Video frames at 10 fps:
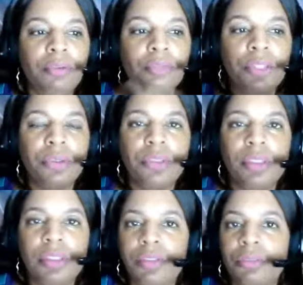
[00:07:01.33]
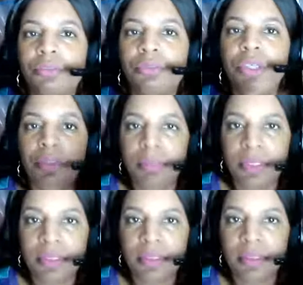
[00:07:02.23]
resources to run your
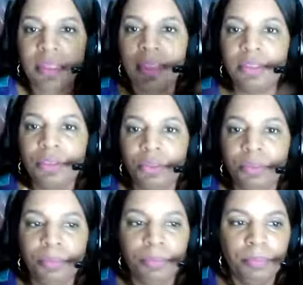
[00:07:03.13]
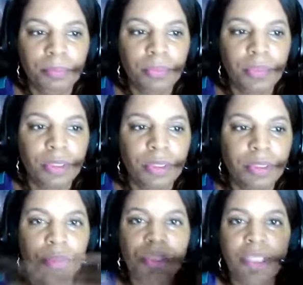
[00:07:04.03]
business and to
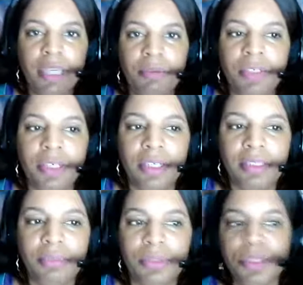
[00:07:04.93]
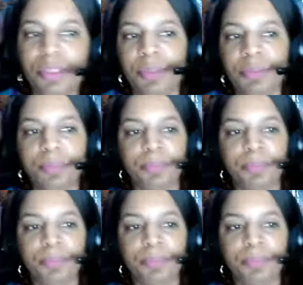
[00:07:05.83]
communicate with your customers. So